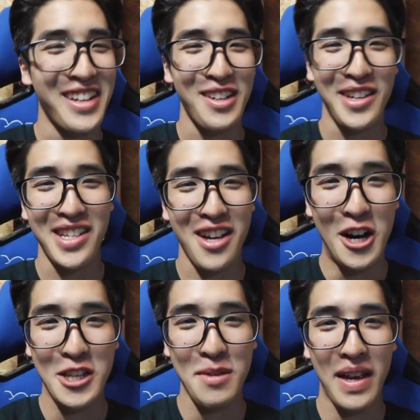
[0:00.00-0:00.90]
It was
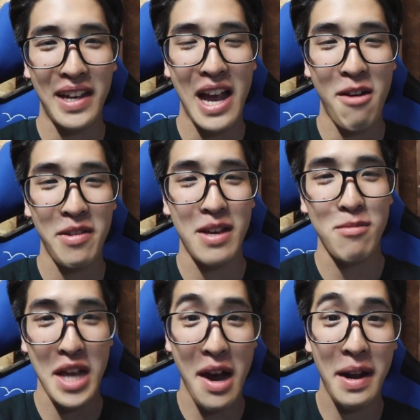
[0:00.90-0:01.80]
awesome hanging out with
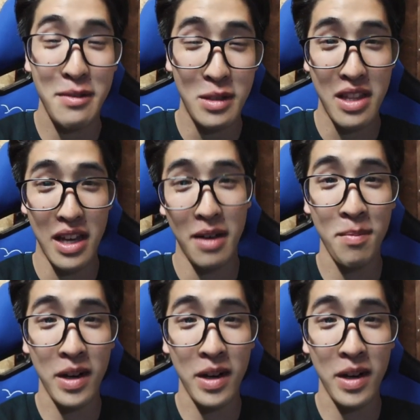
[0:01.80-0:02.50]
them. Shout out to them